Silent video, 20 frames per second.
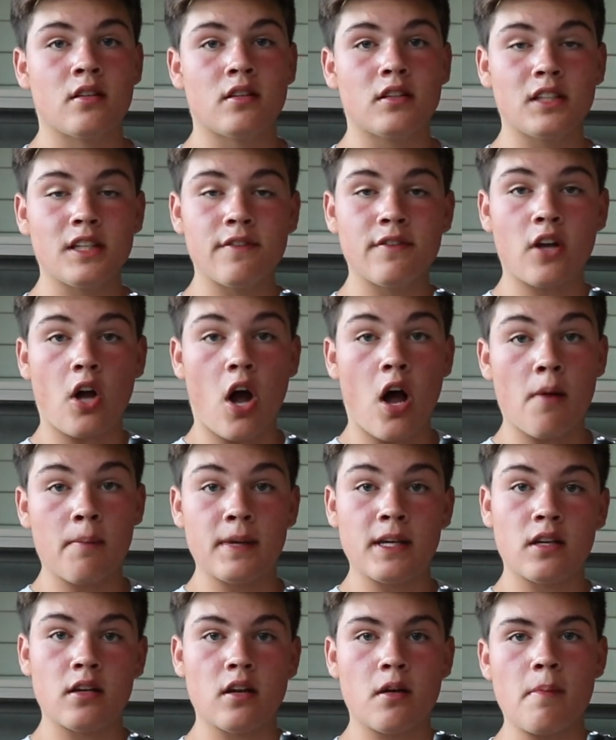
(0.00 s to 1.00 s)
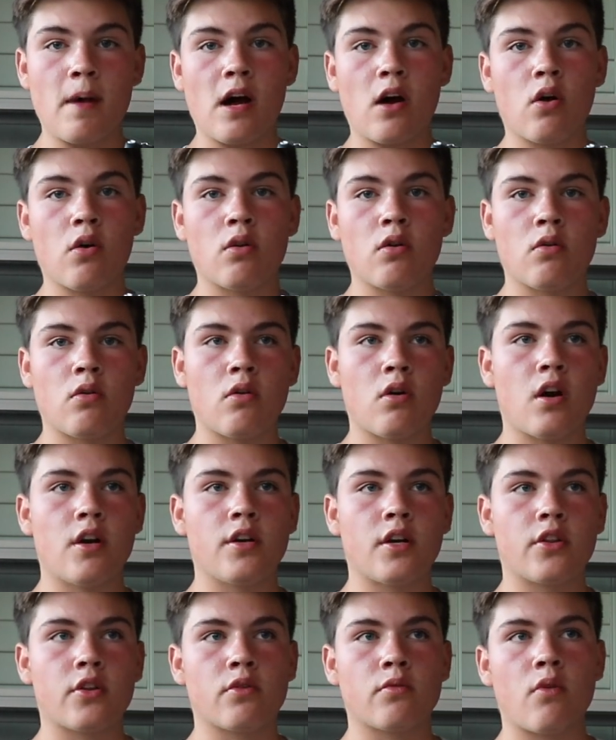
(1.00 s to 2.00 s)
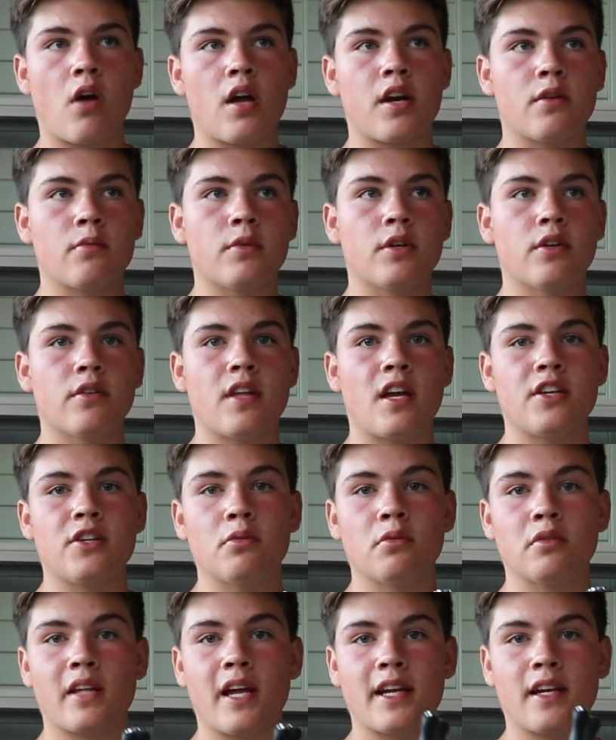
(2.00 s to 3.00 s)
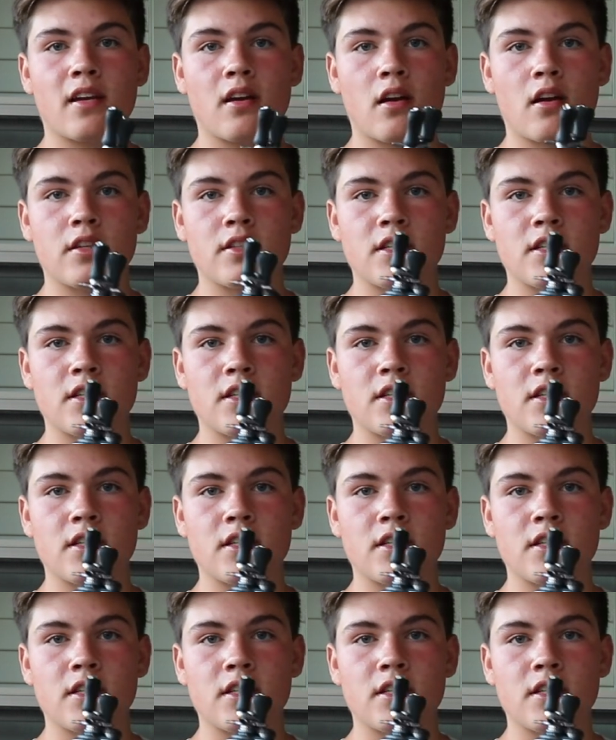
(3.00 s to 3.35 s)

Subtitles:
leave a comment about another rod and reel that you would like